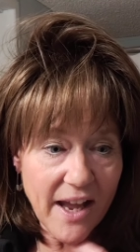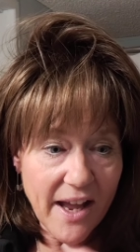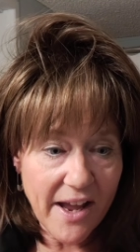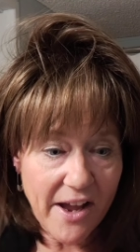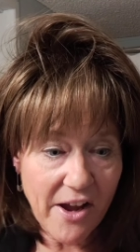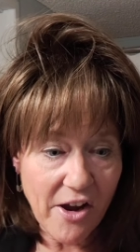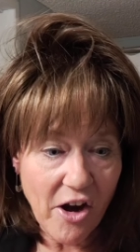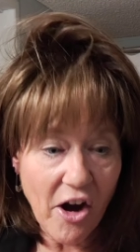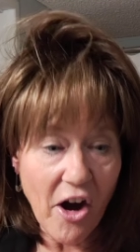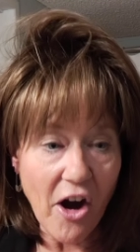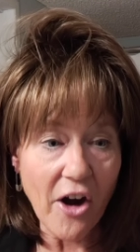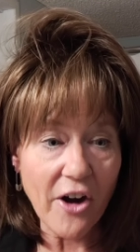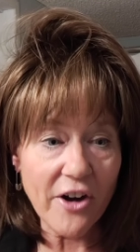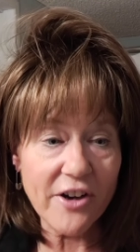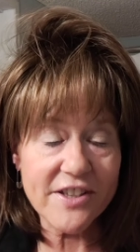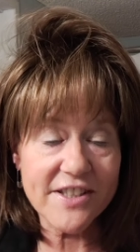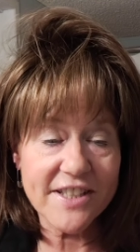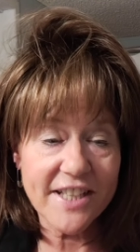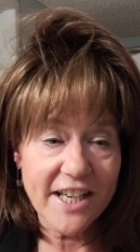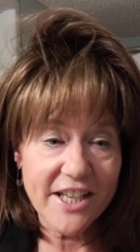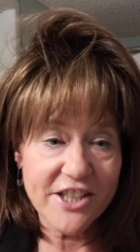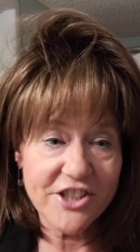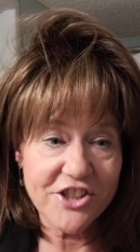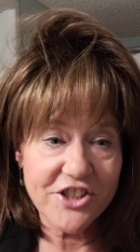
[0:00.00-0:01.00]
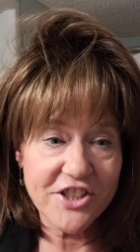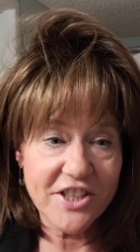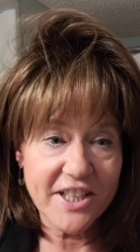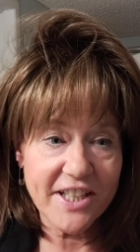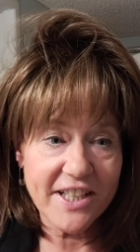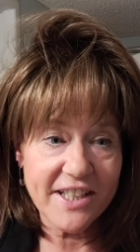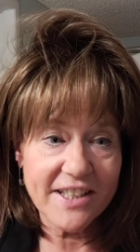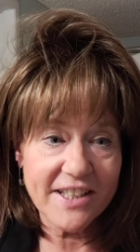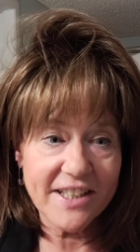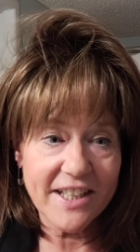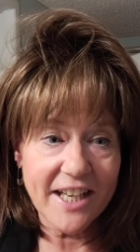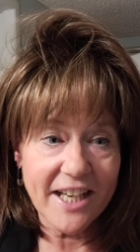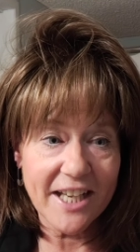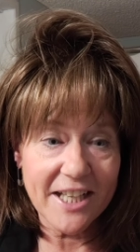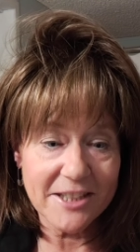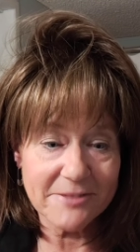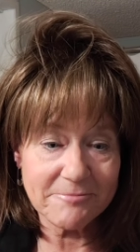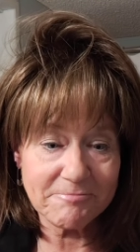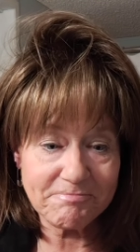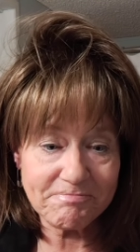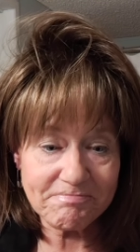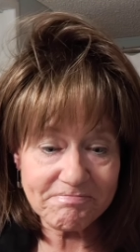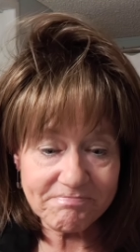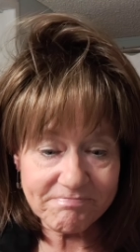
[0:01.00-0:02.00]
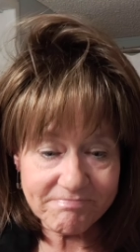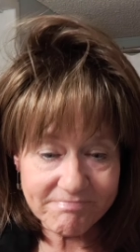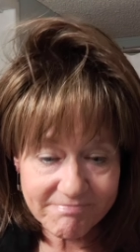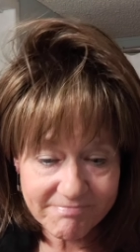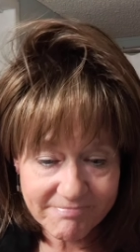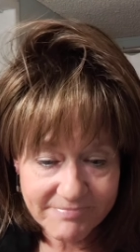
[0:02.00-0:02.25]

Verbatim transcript: uh, heart touching. Um,